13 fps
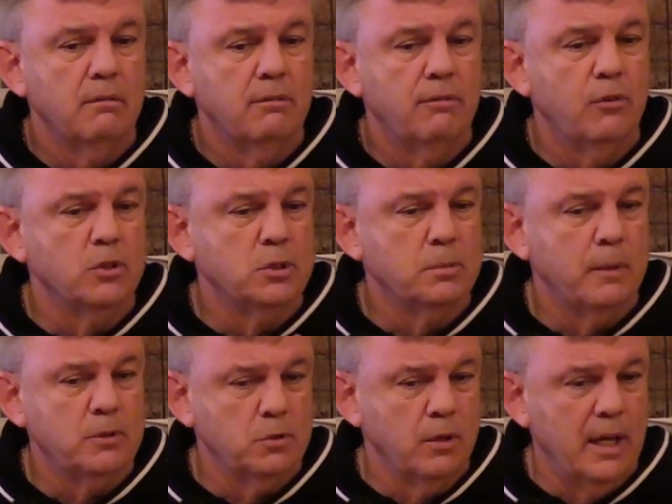for a
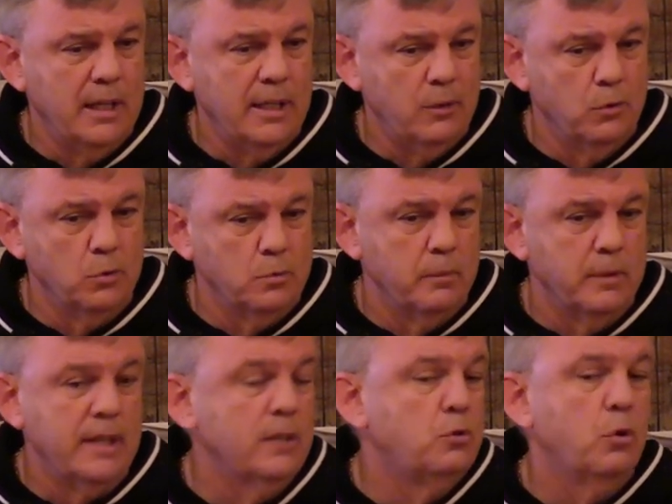special guy like
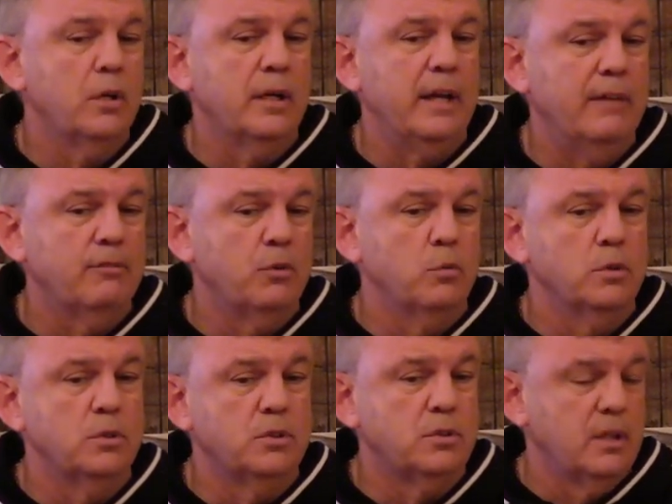Usman. They're talking
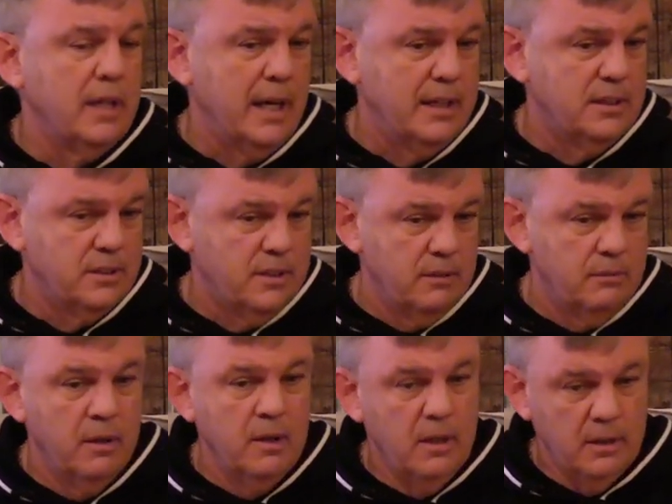afterwards, the guys that,